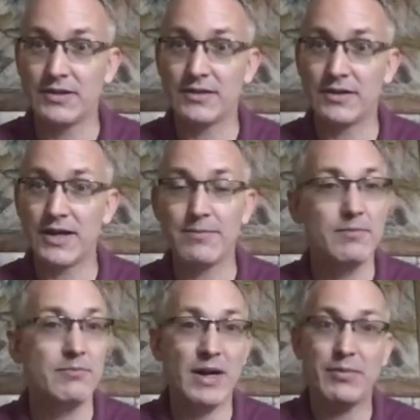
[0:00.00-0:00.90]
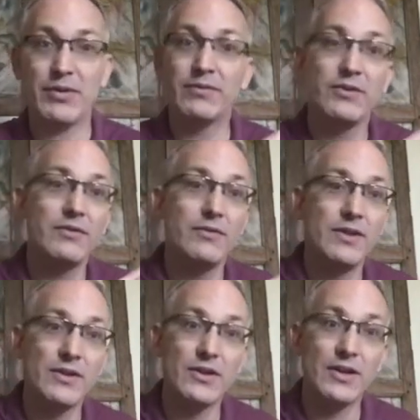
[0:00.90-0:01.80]
Right? Might be
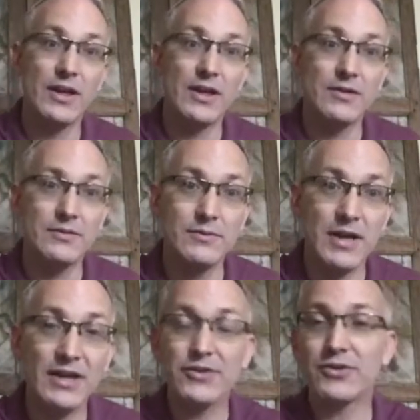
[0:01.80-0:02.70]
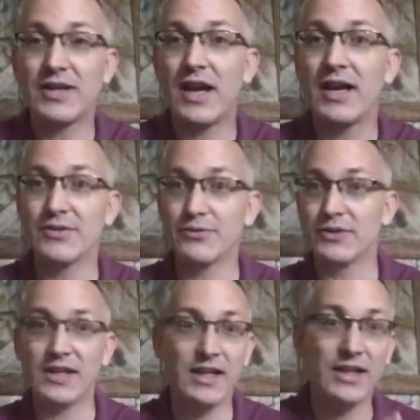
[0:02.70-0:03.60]
your exercise
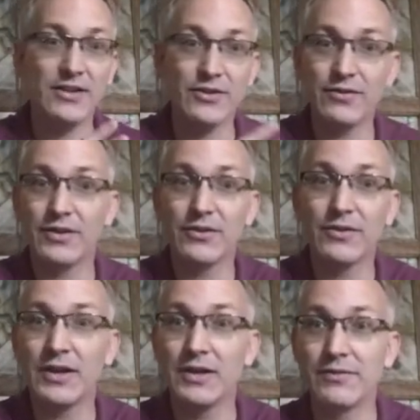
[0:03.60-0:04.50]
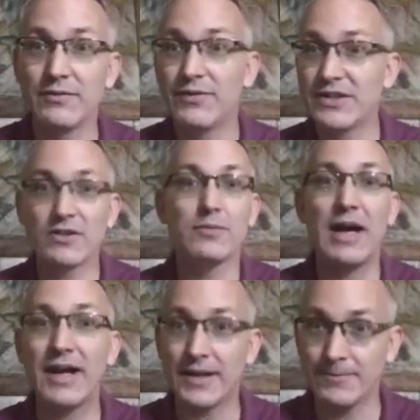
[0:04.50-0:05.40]
routine, your physical
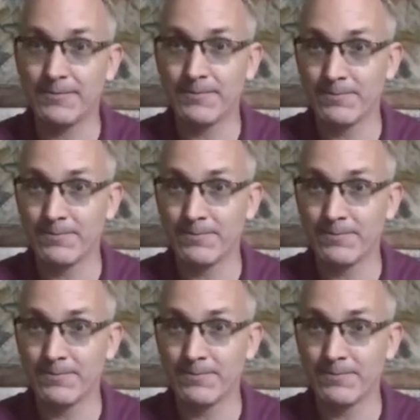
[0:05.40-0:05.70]
body,